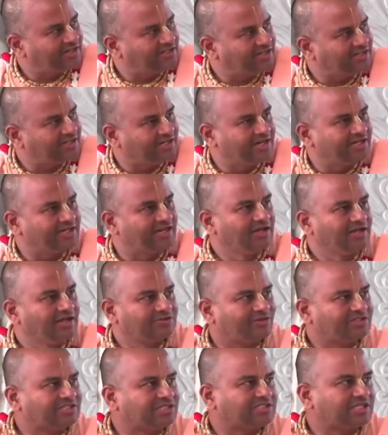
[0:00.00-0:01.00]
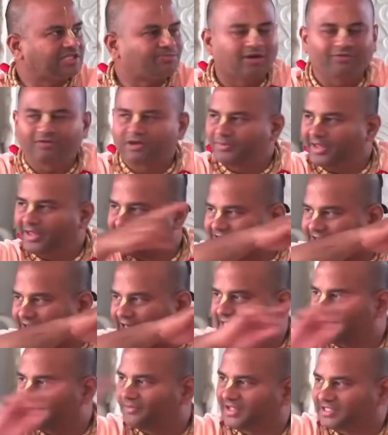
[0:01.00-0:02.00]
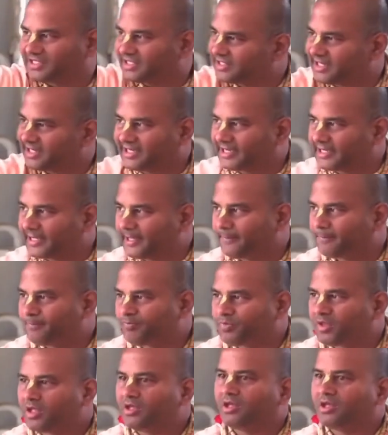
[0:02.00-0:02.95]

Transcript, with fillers: generally the deity, Dhvajastambha will be exactly facing the deity.